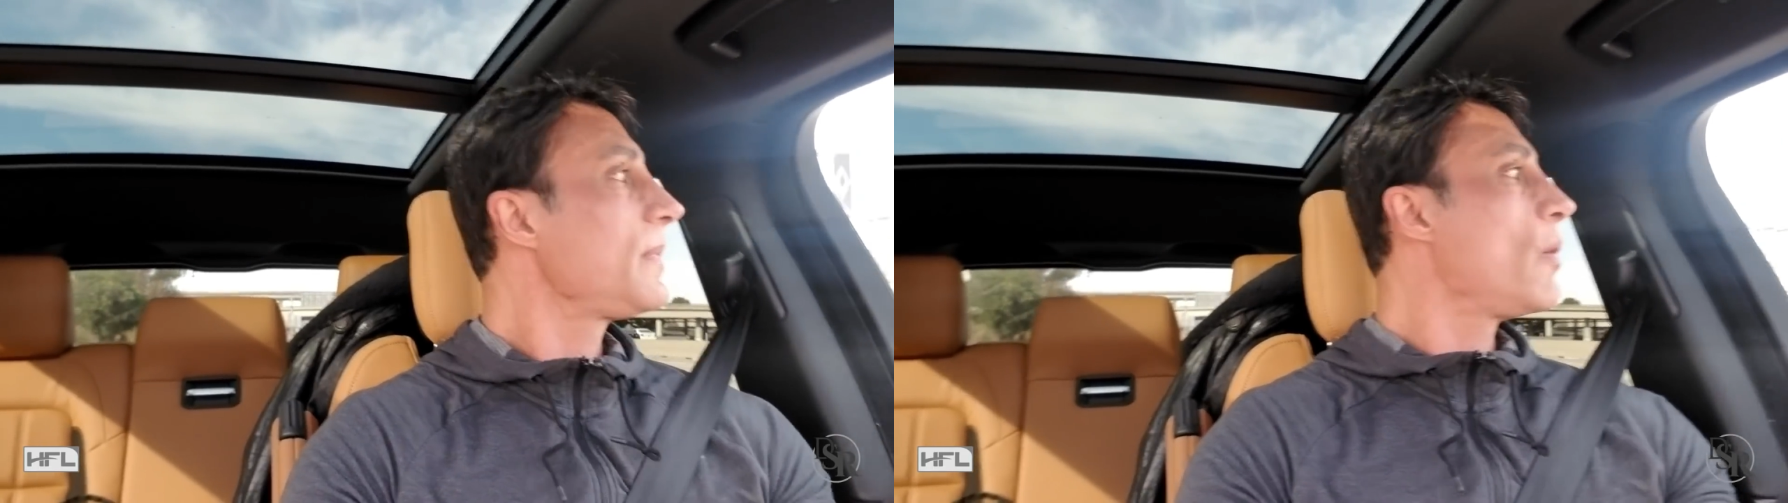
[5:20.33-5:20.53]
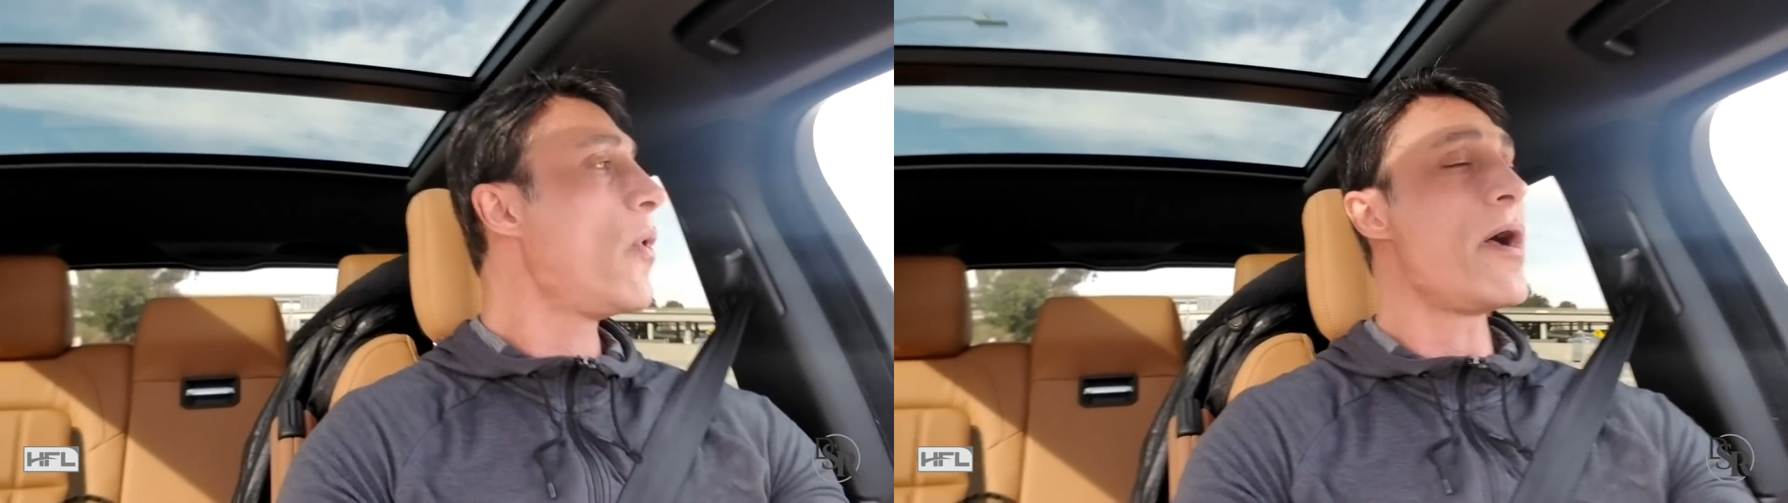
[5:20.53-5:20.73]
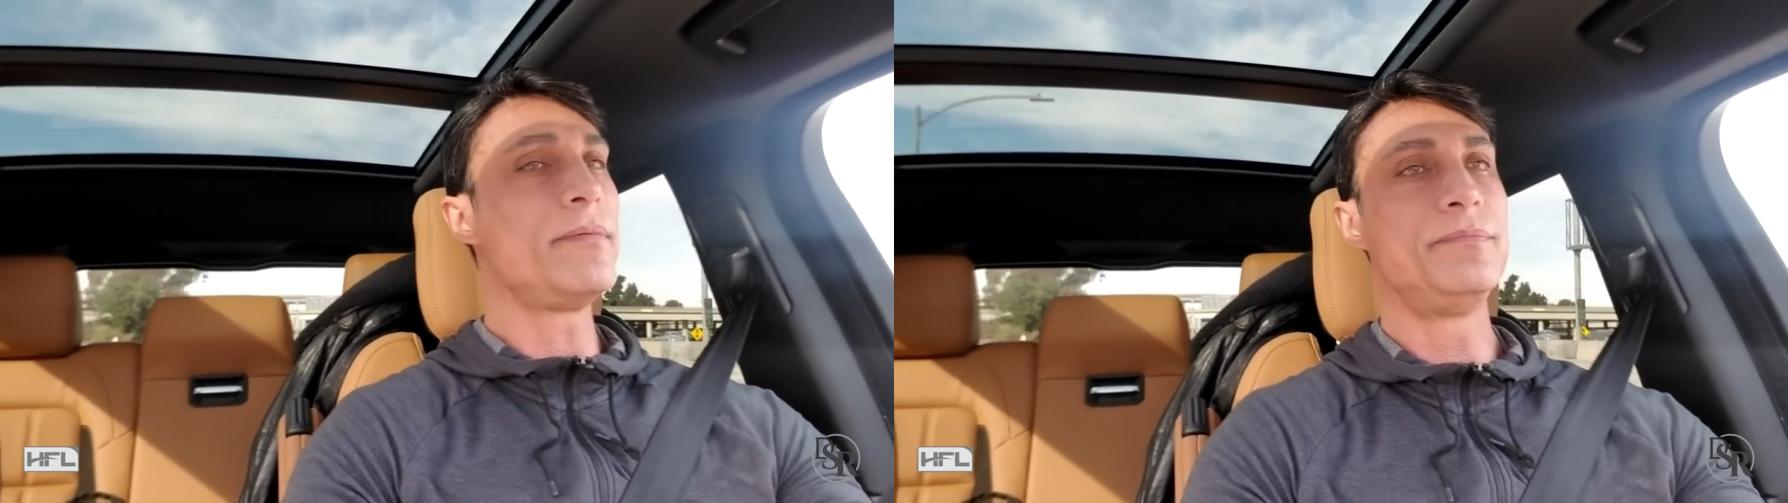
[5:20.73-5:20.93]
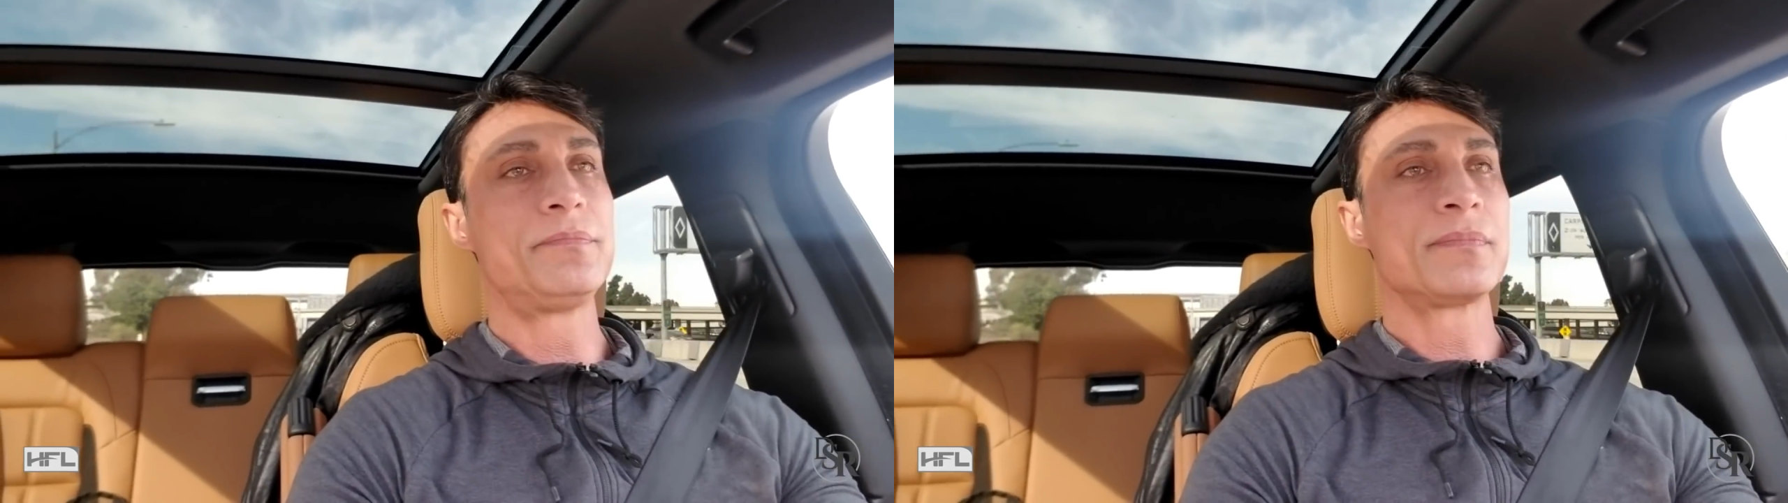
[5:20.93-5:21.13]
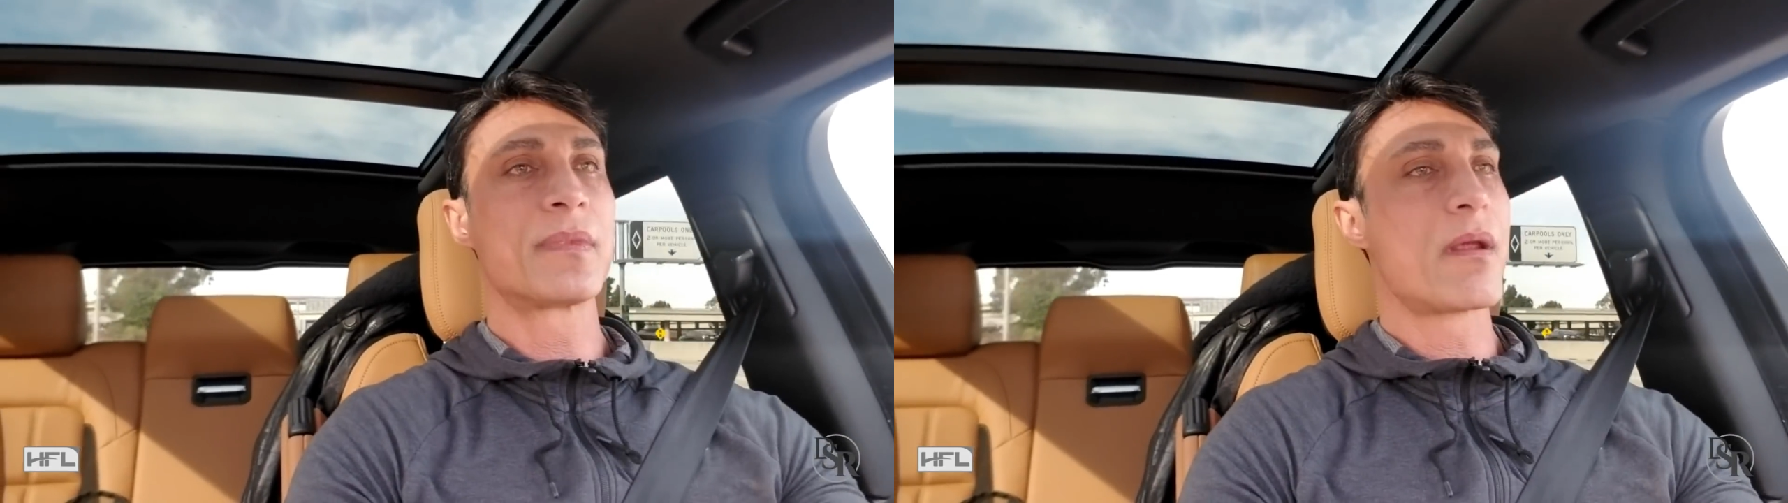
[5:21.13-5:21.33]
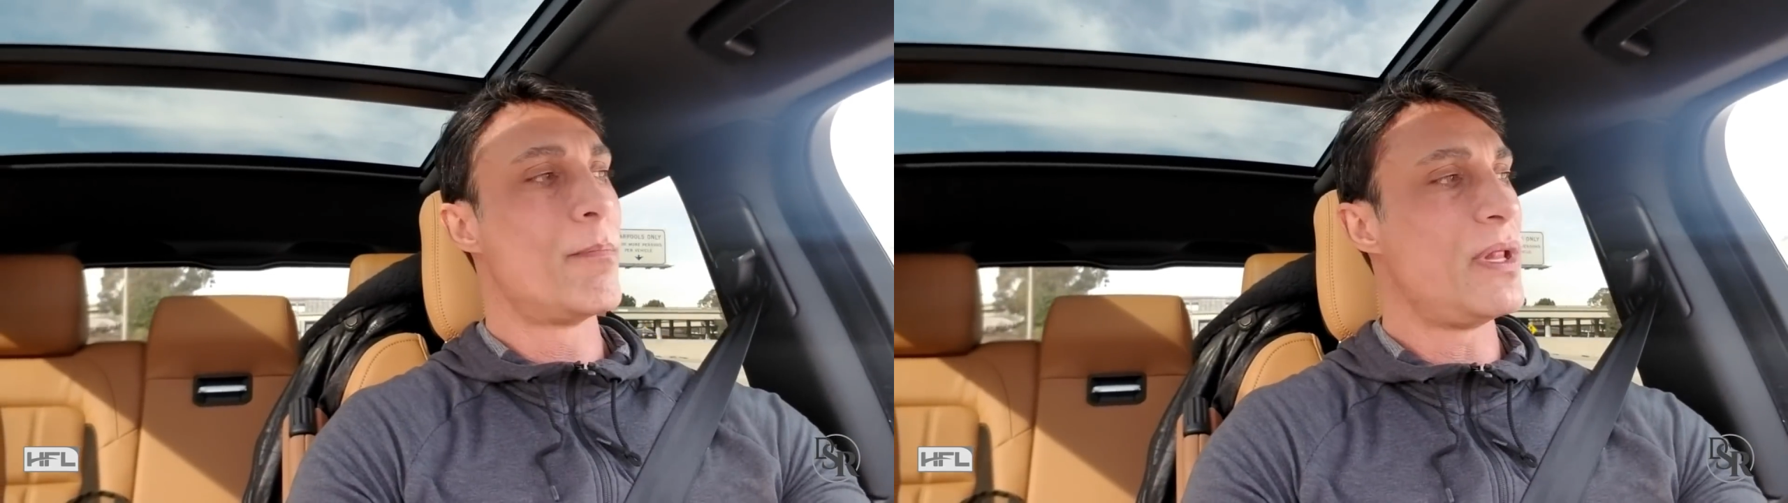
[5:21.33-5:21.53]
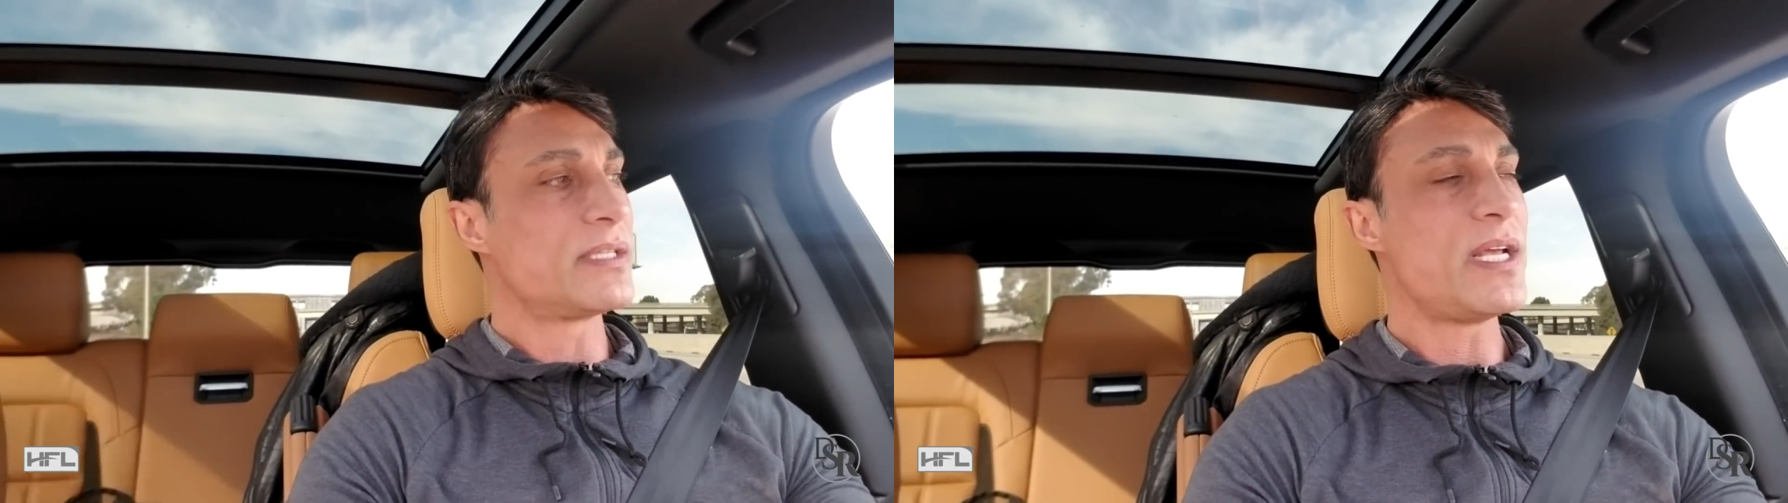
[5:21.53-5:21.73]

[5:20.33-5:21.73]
Well, blood